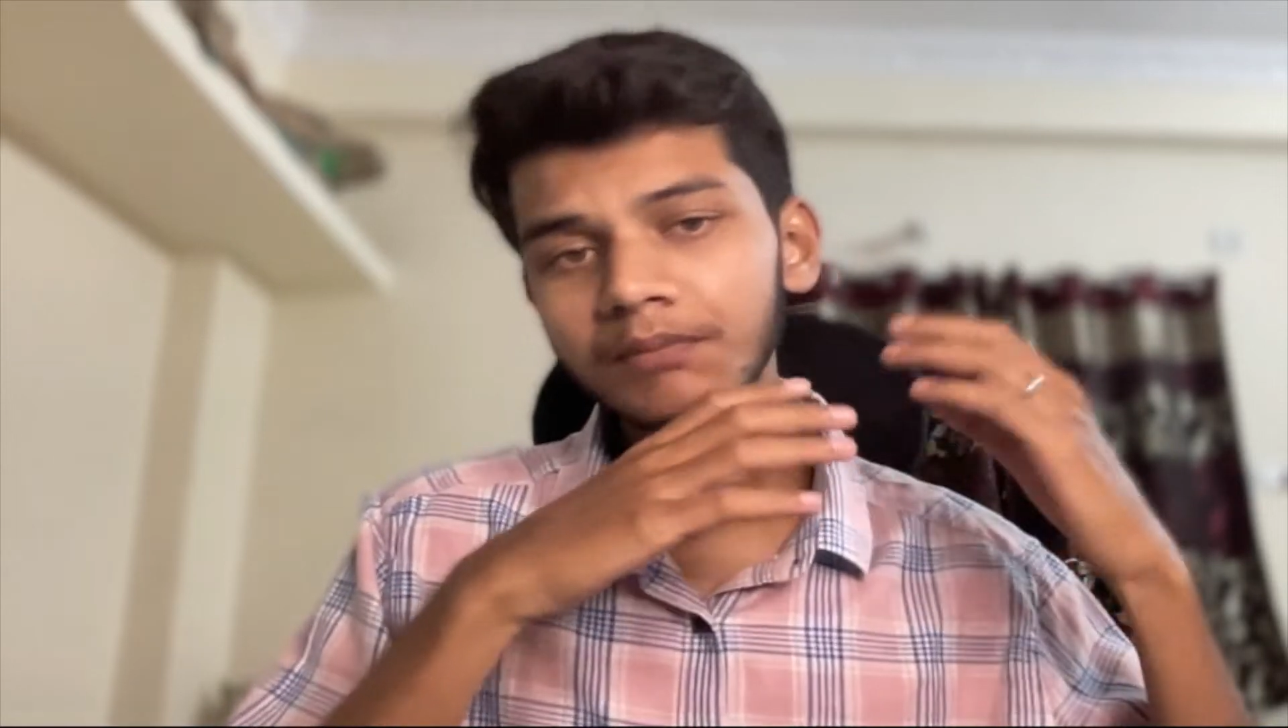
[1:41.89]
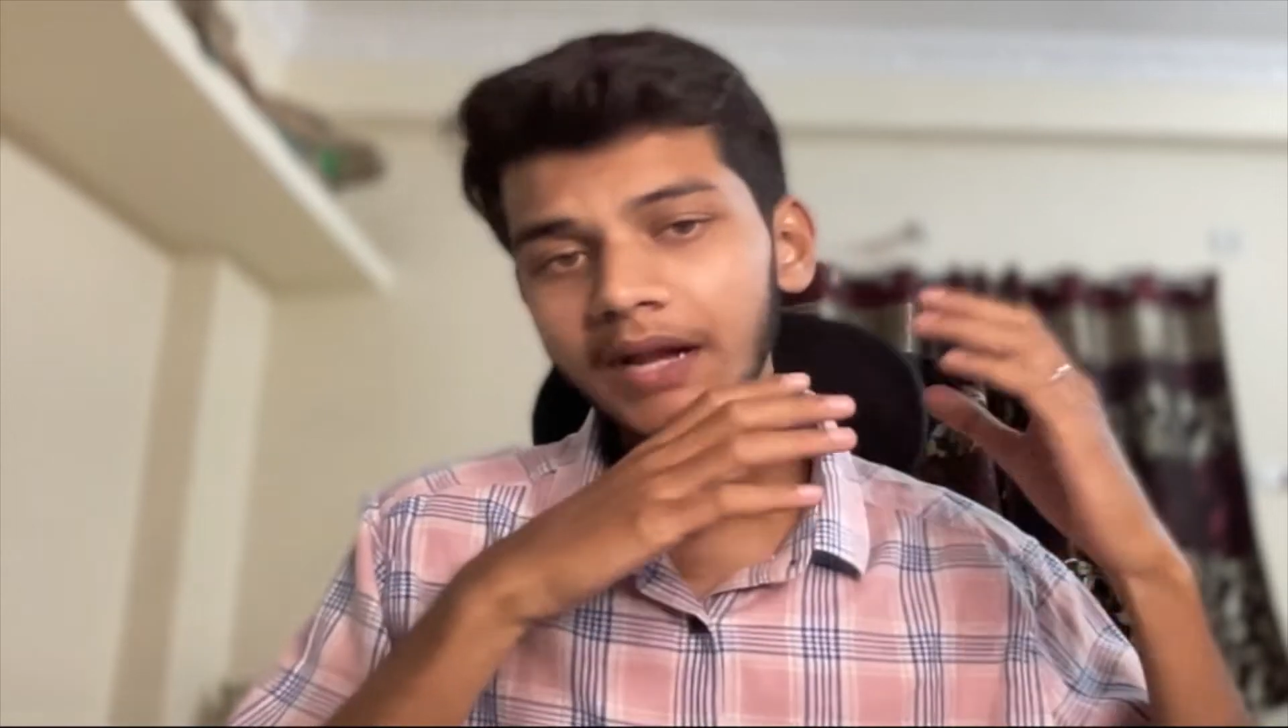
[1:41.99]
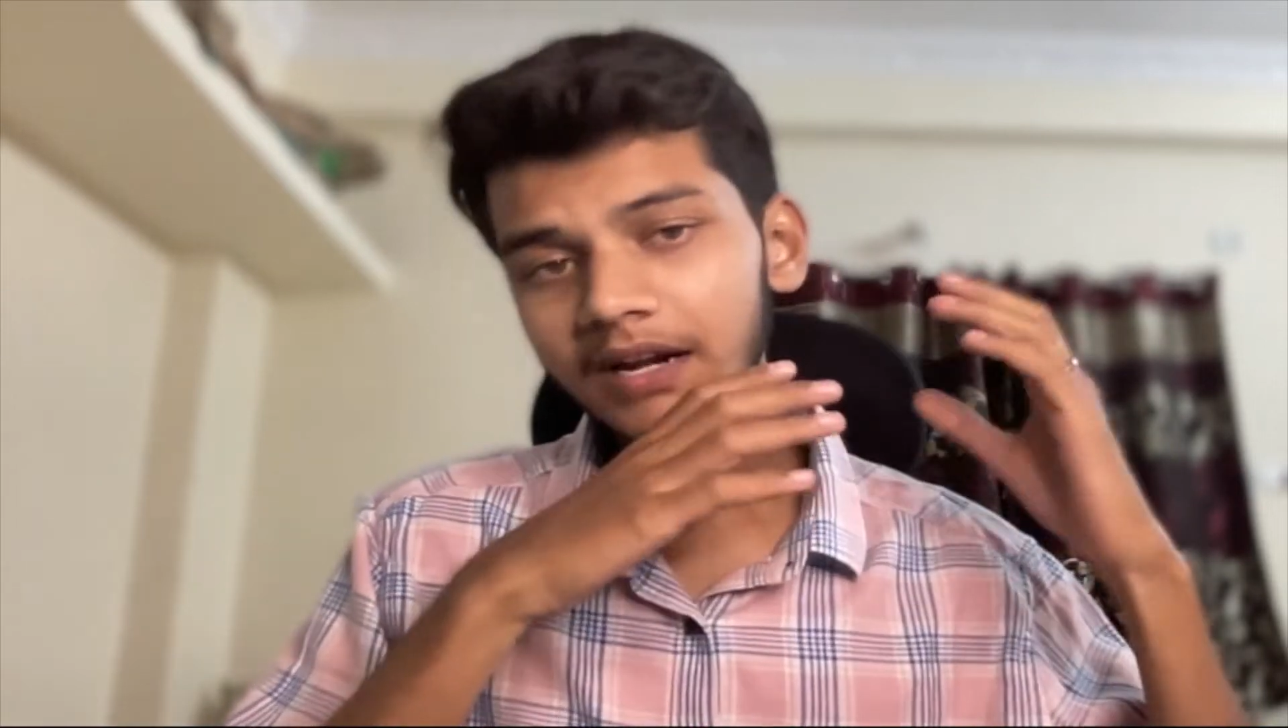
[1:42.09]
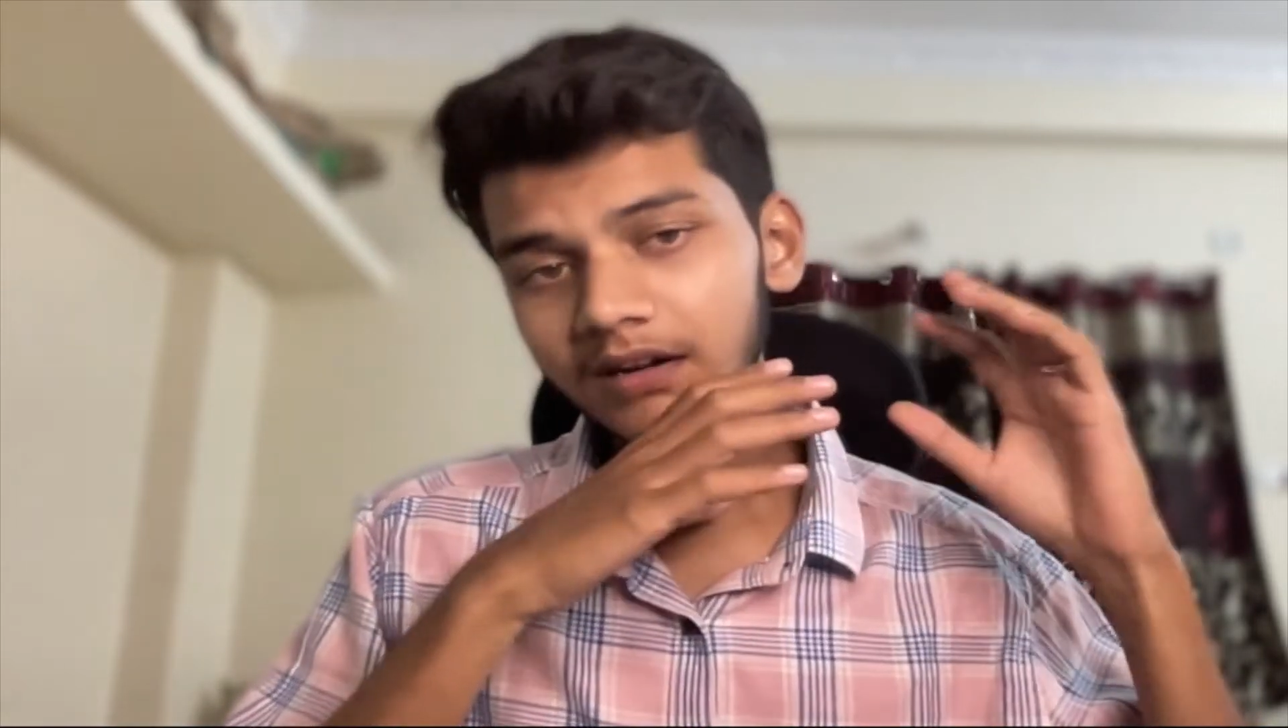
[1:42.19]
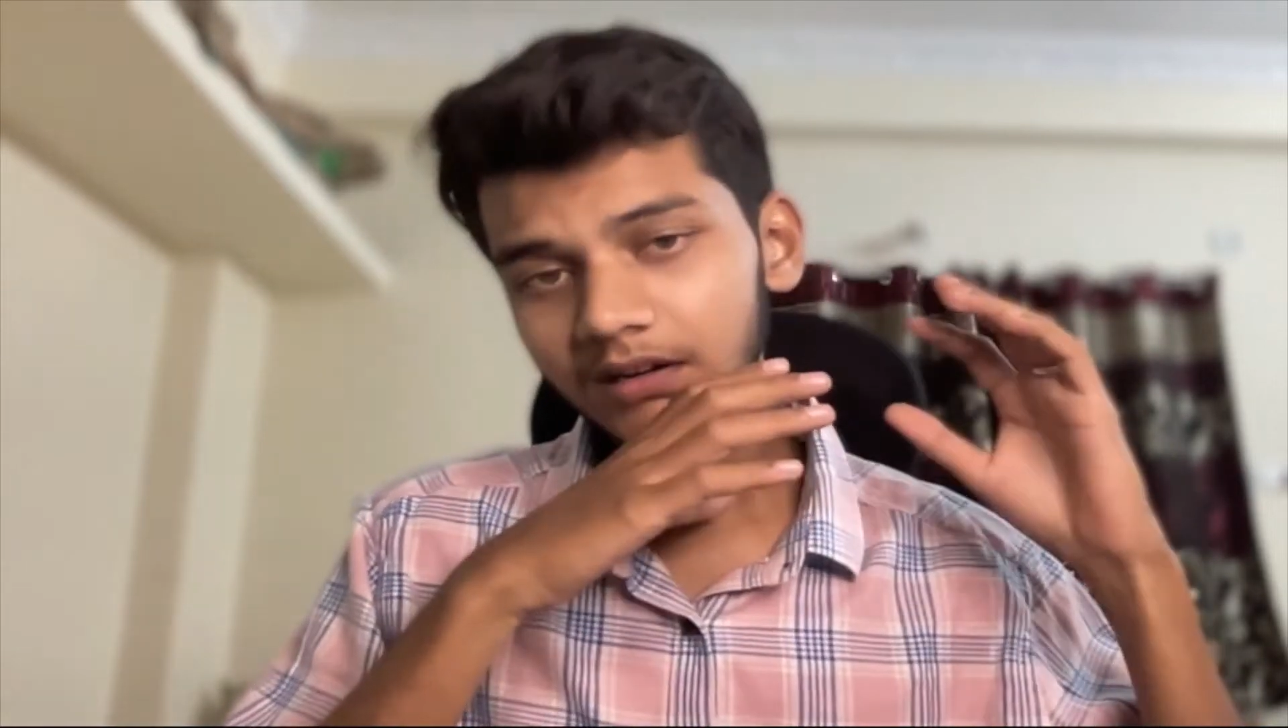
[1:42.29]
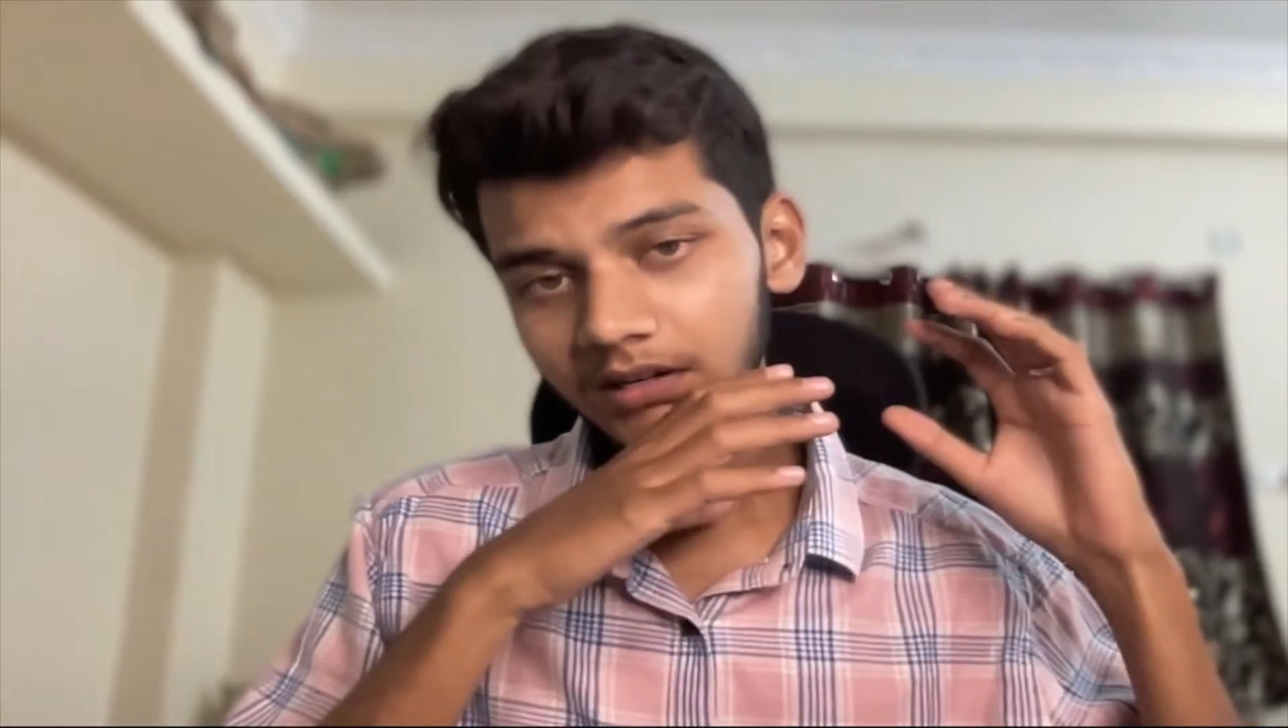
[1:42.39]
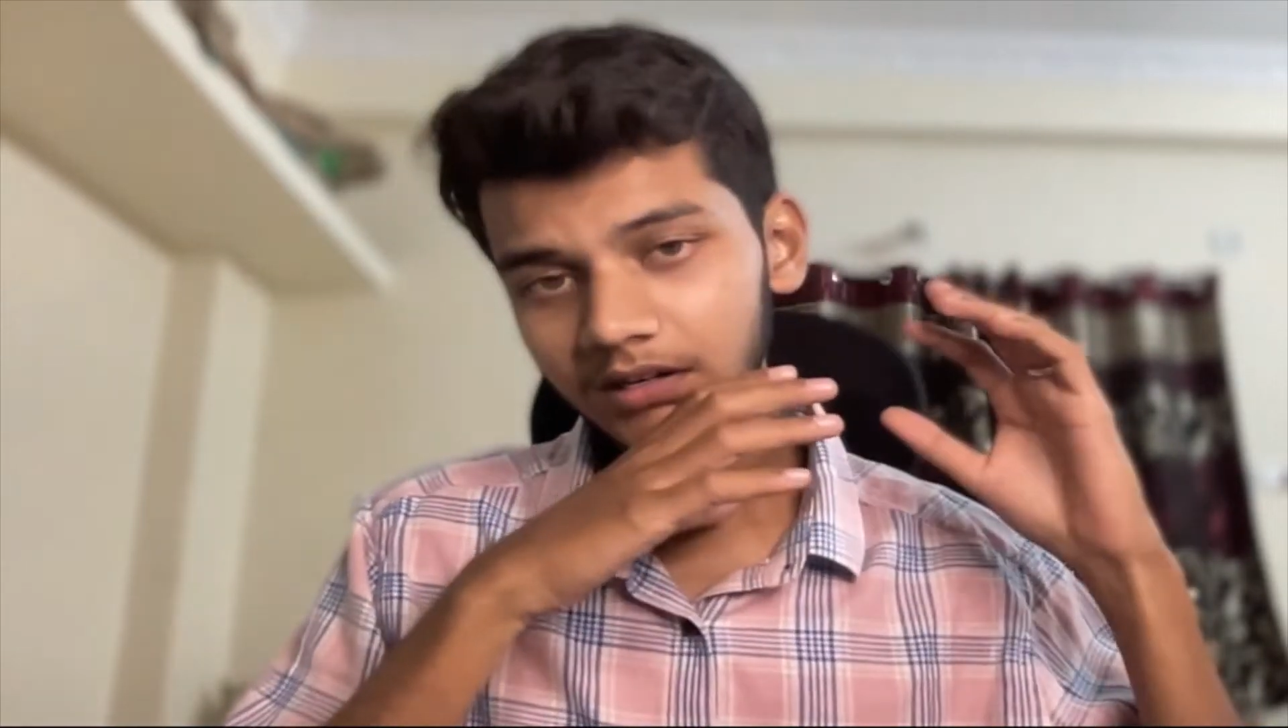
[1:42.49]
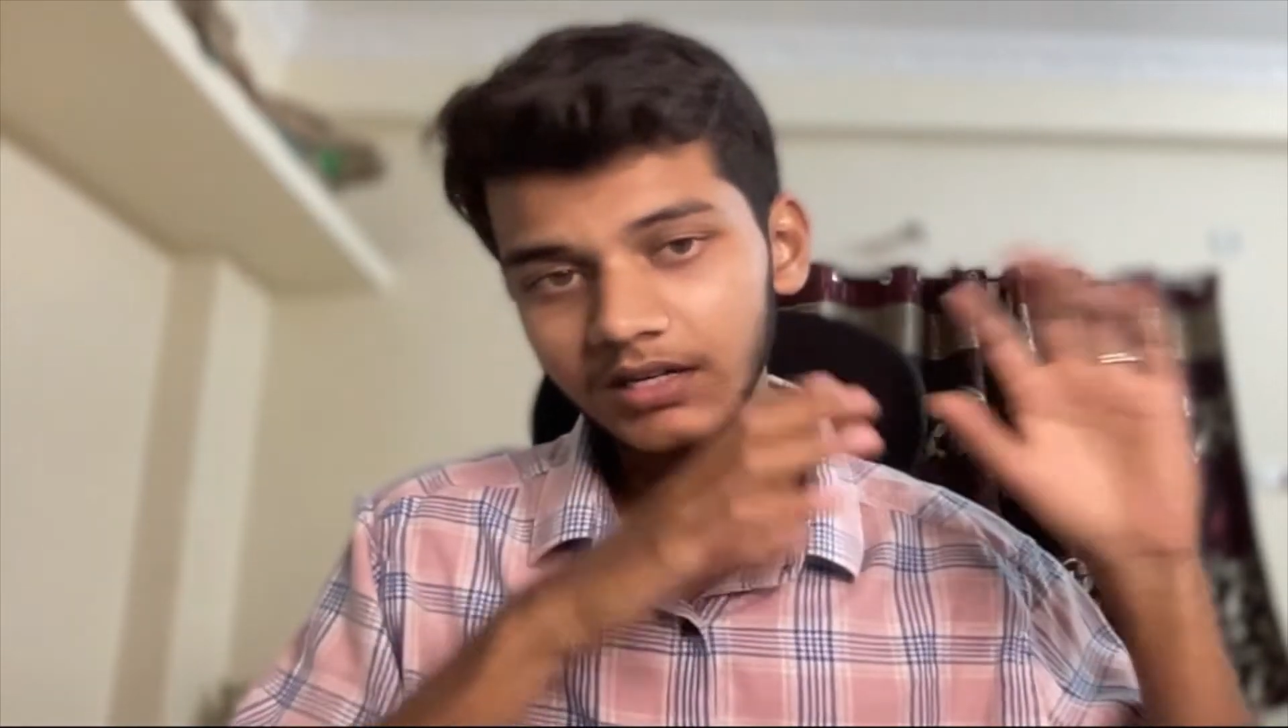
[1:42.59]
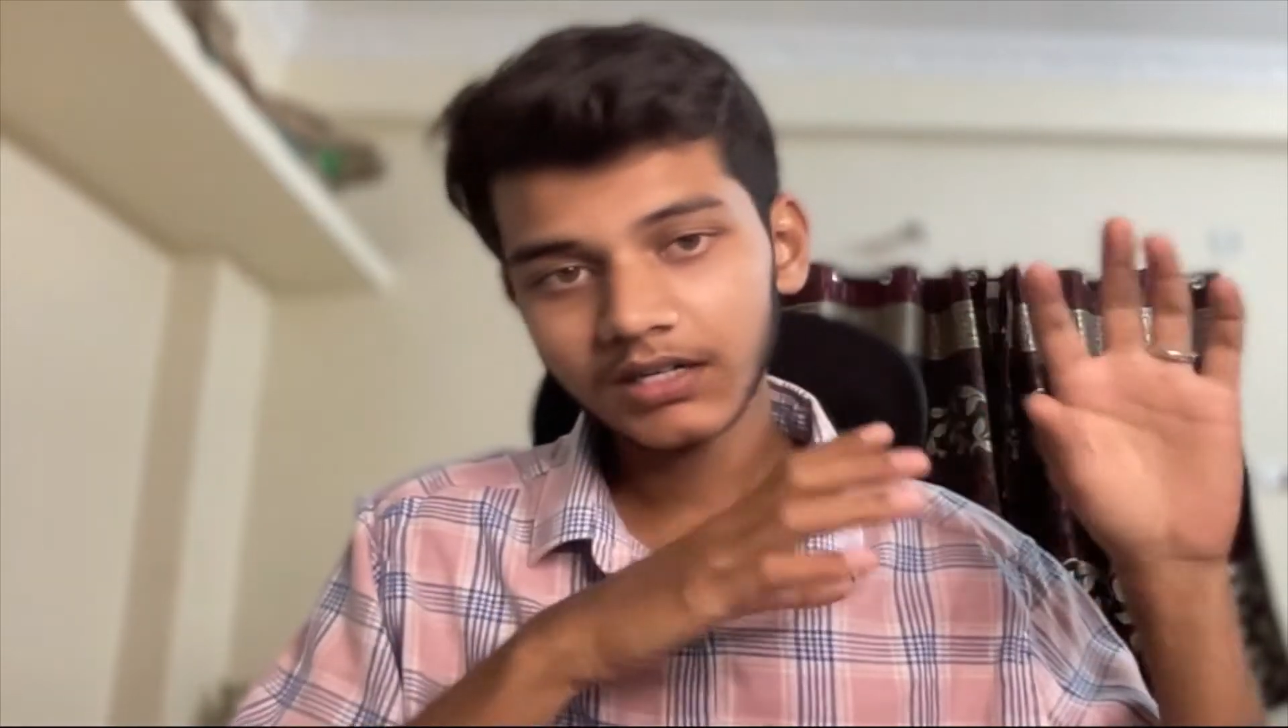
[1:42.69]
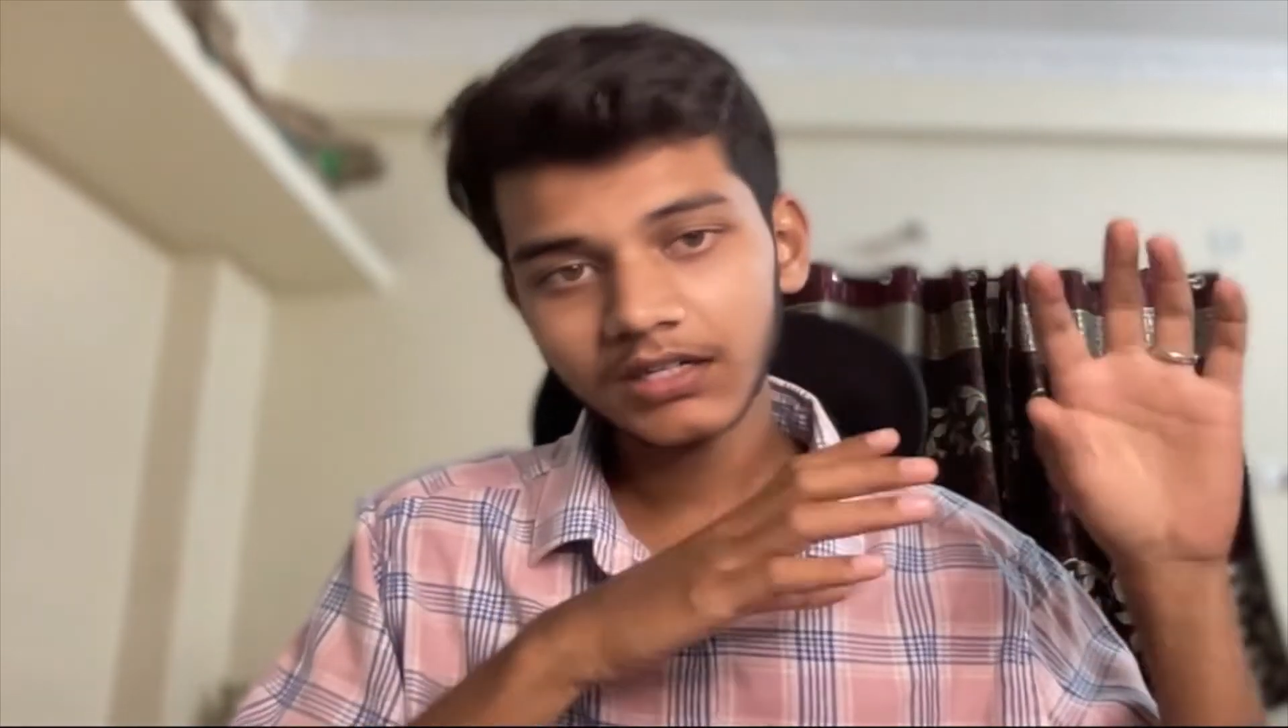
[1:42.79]

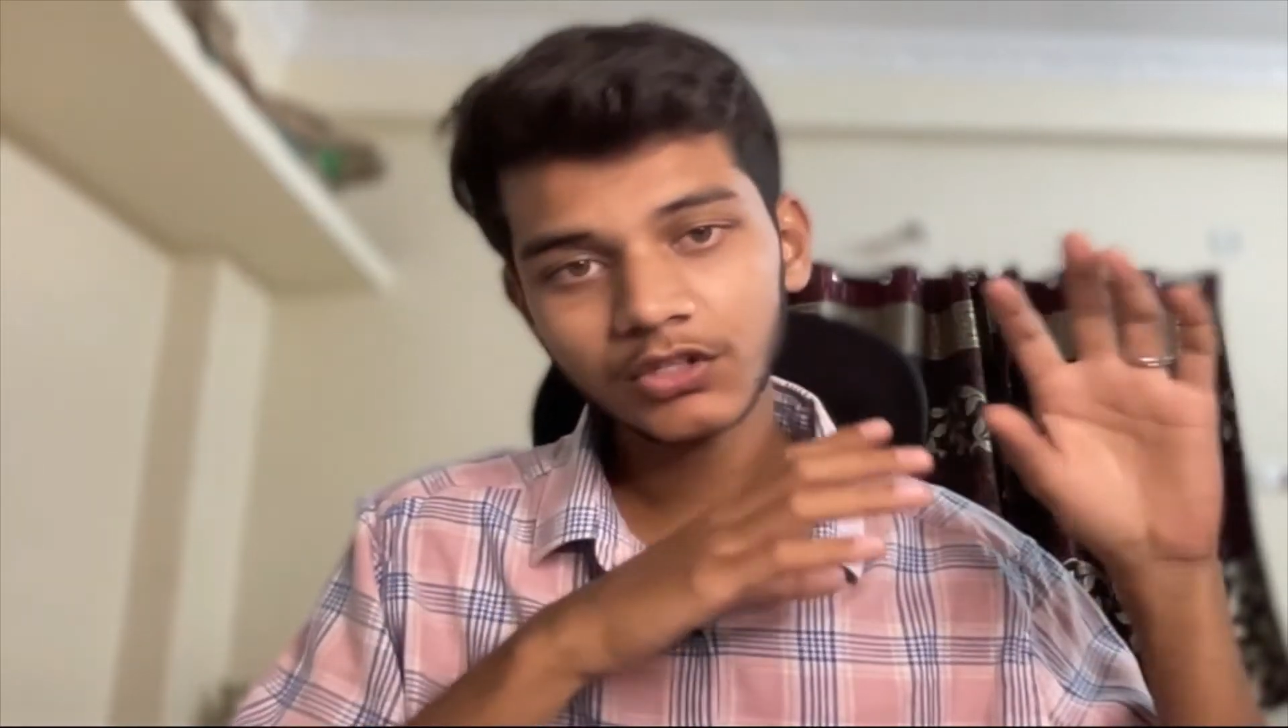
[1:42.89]
learned